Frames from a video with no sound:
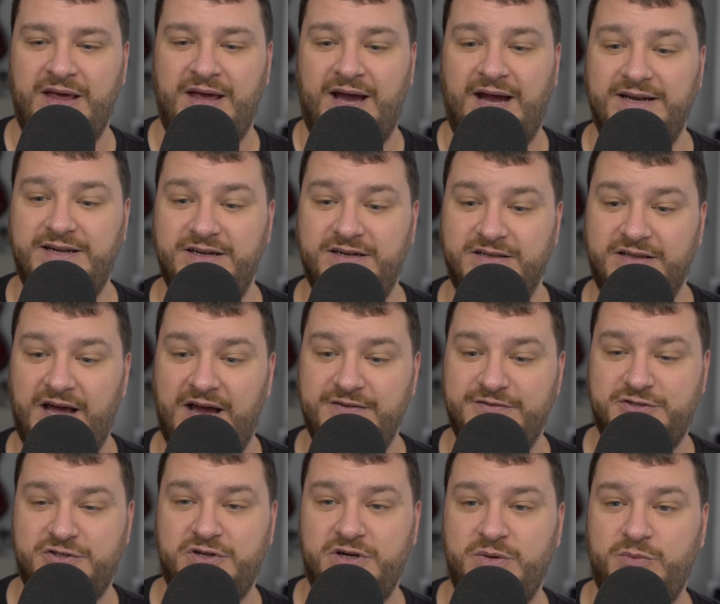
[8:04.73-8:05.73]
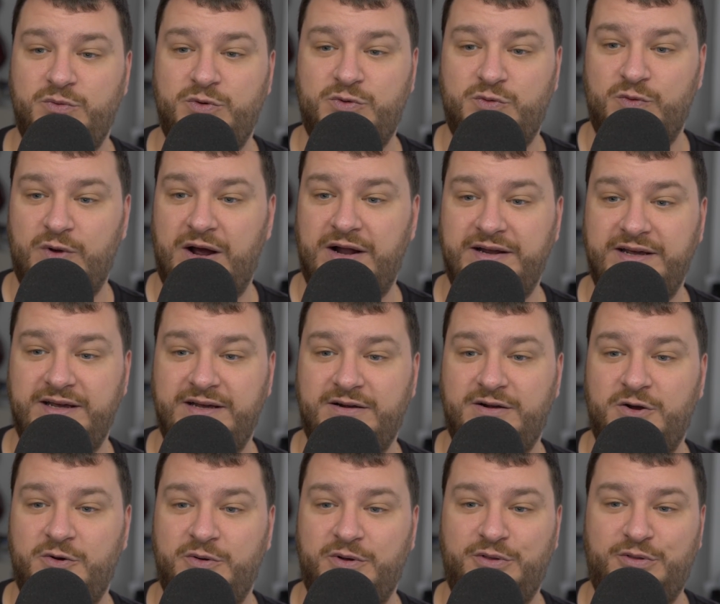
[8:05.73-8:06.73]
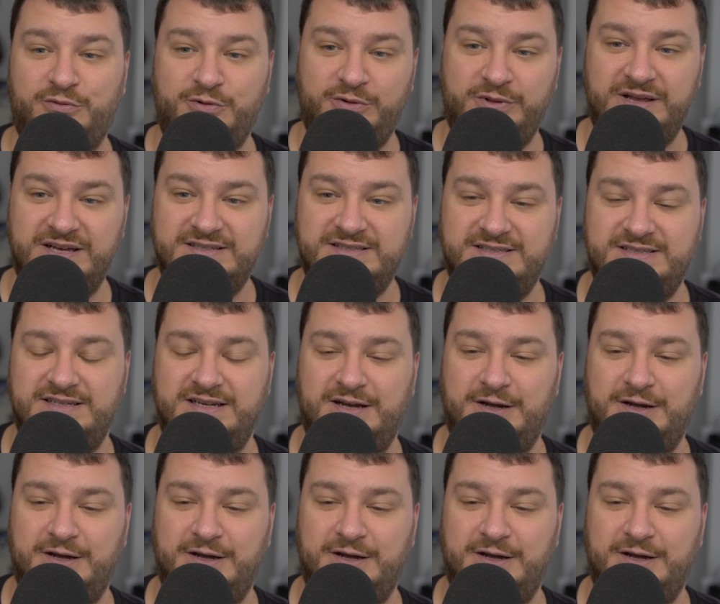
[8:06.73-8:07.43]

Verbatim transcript: I did a live stream with Ronnie going through this.